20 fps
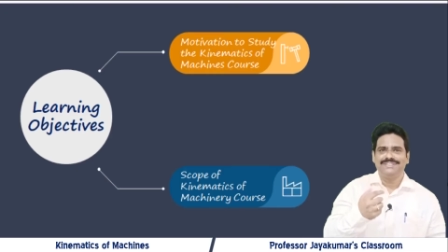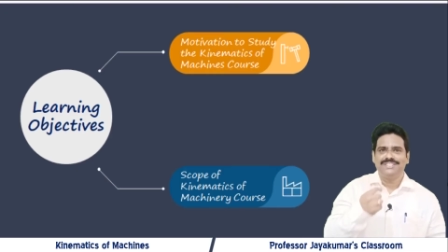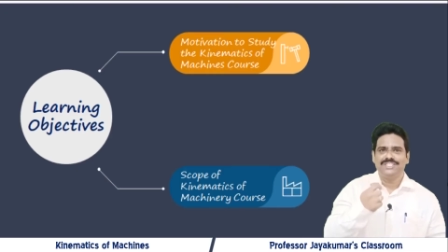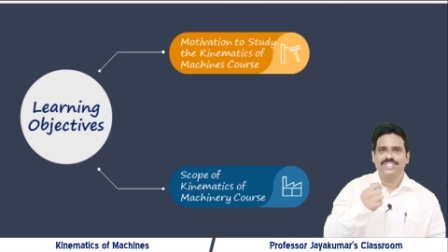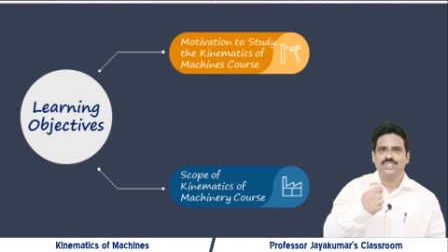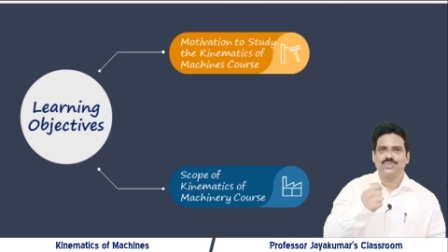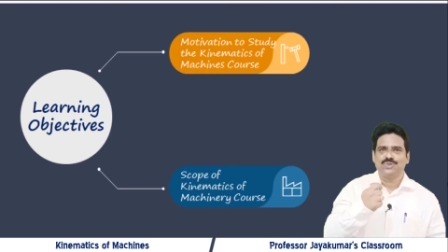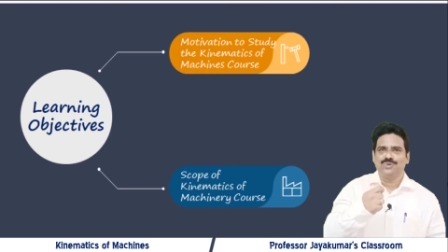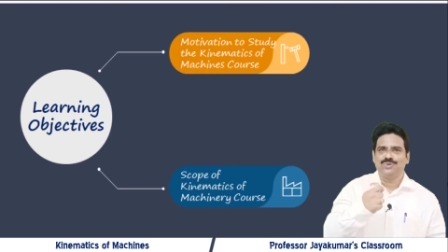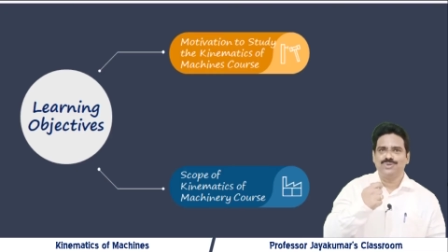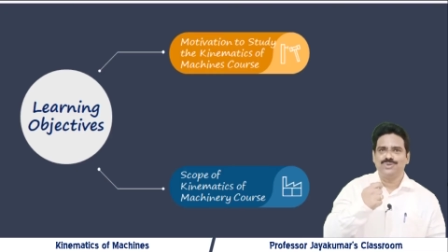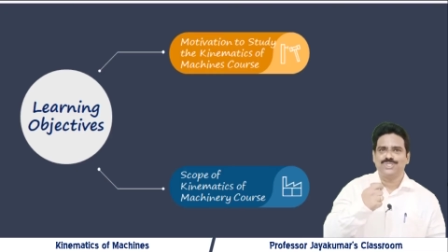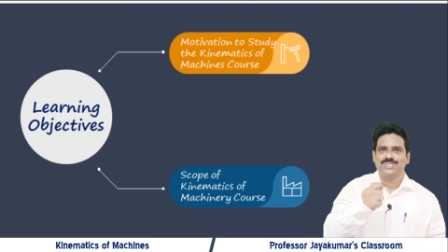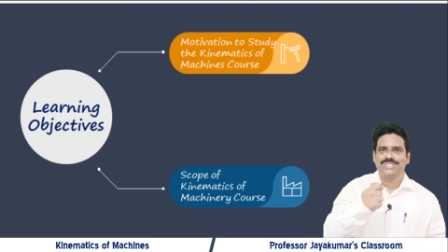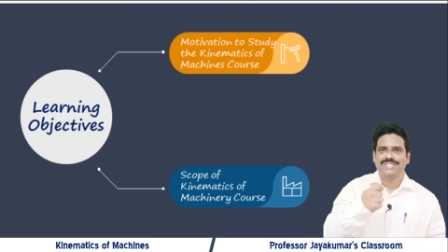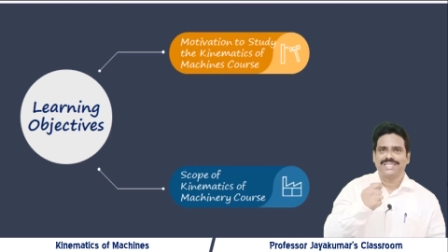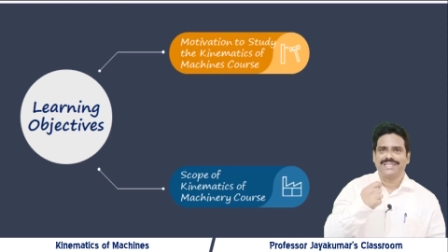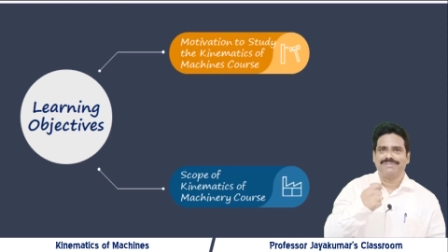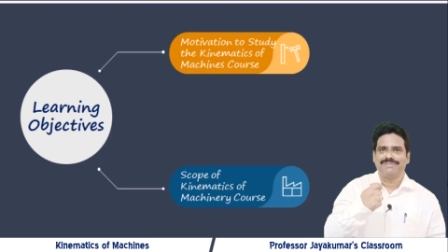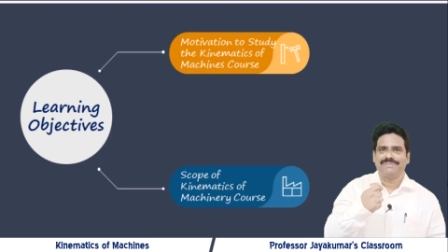this
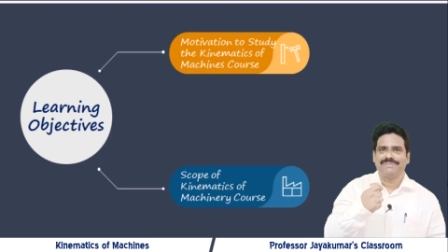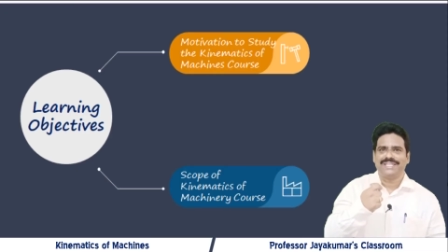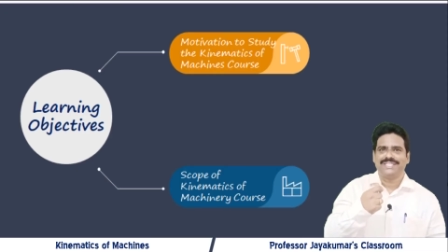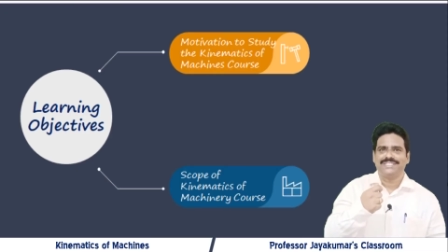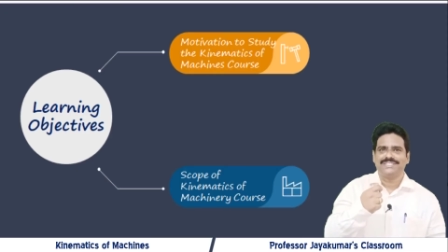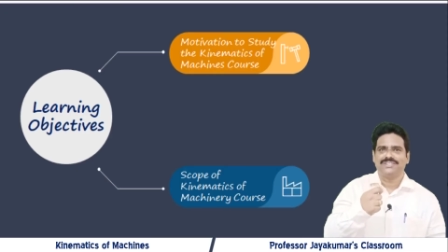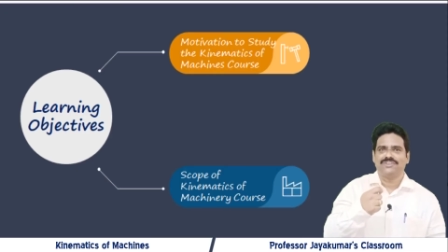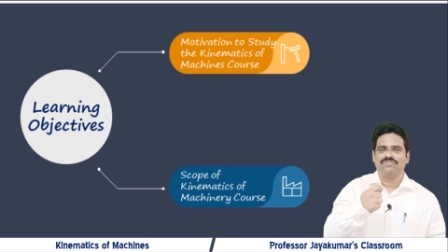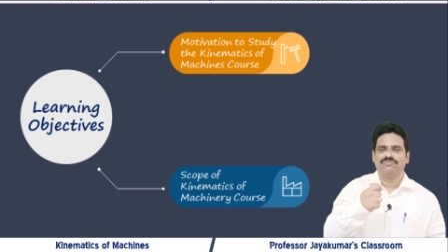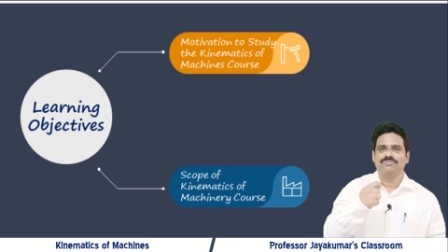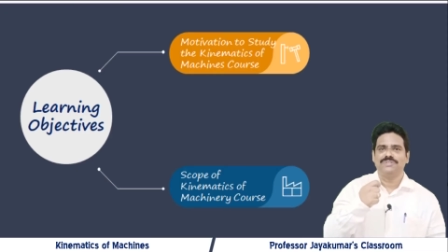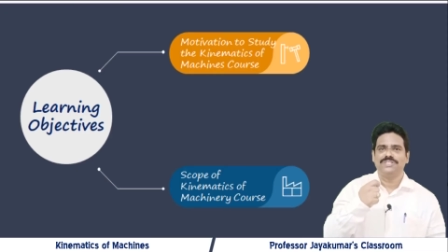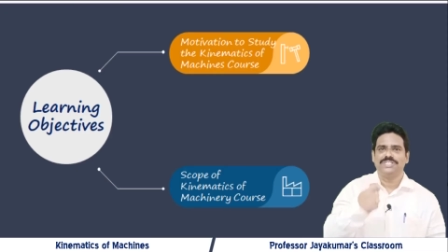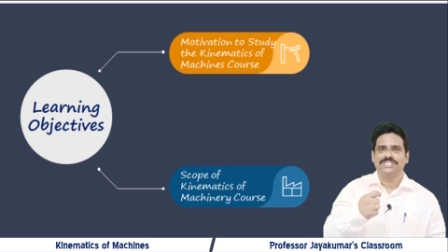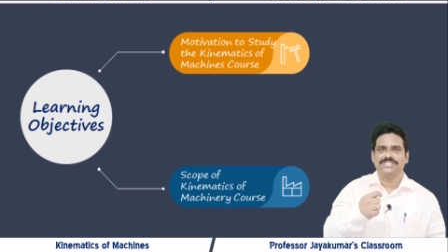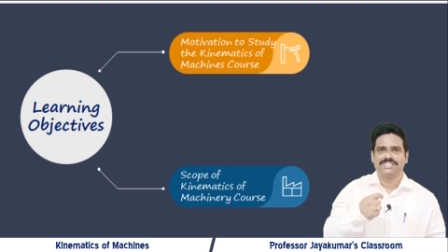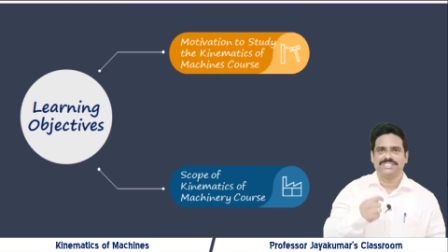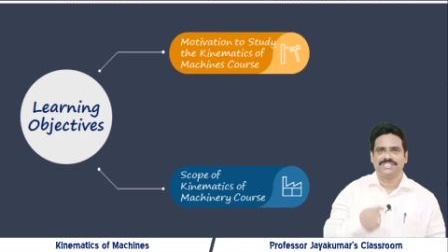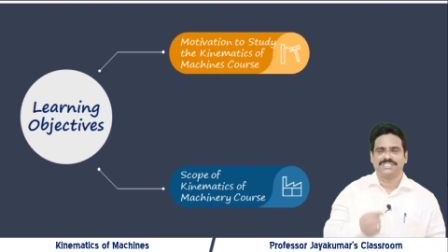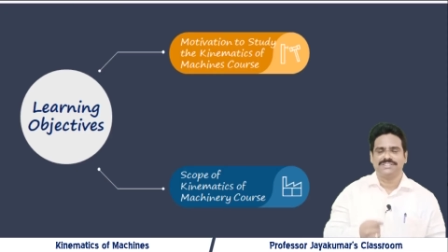course, Kinematics of
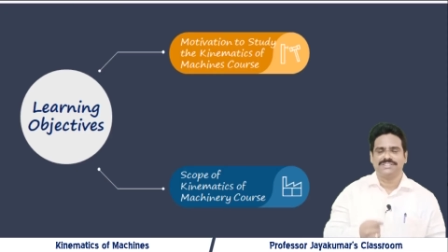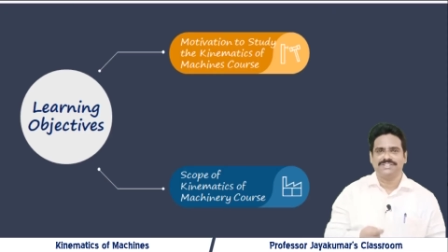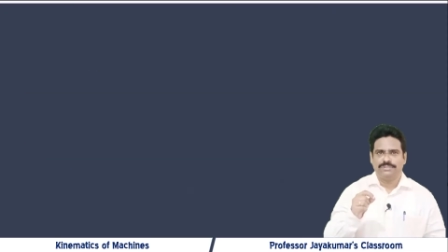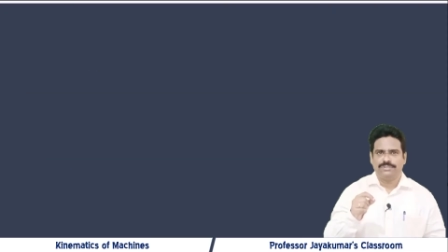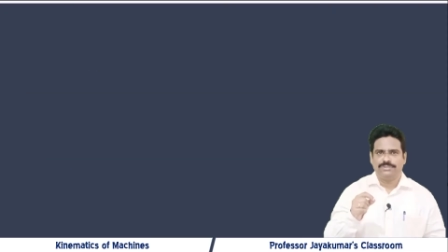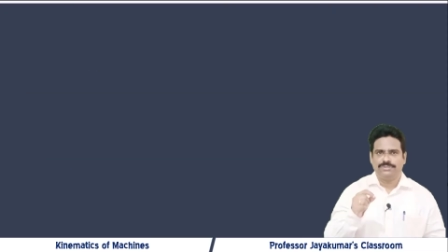Machines.